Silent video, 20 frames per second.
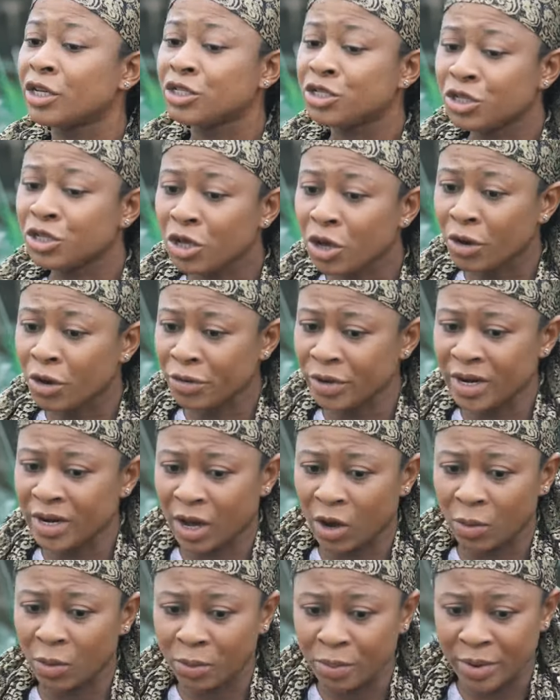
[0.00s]
During
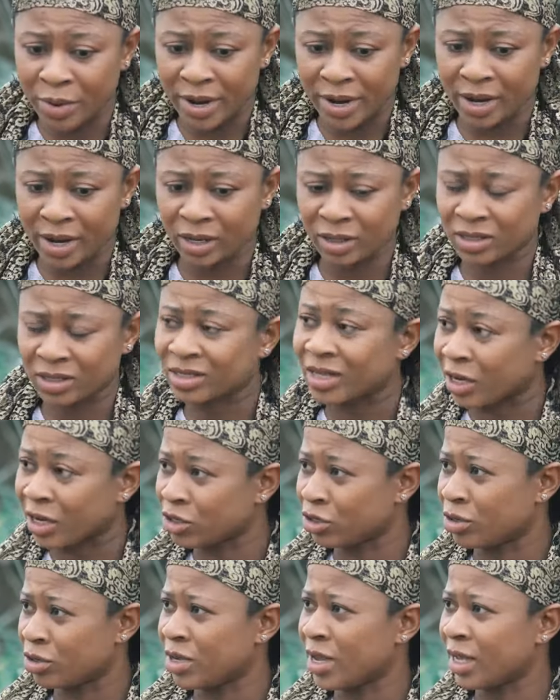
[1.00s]
our prayer
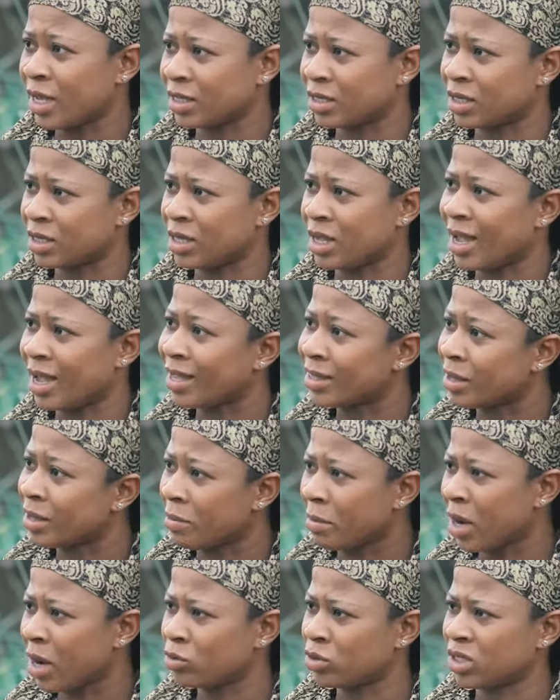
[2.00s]
section yesterday at the
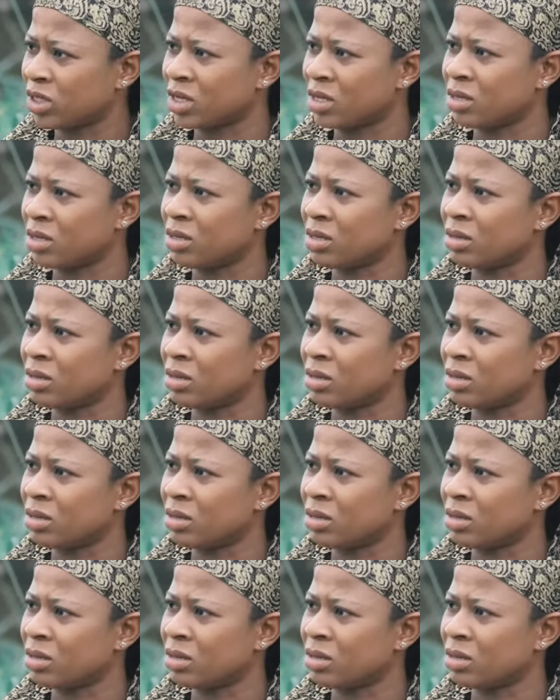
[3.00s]
mountain,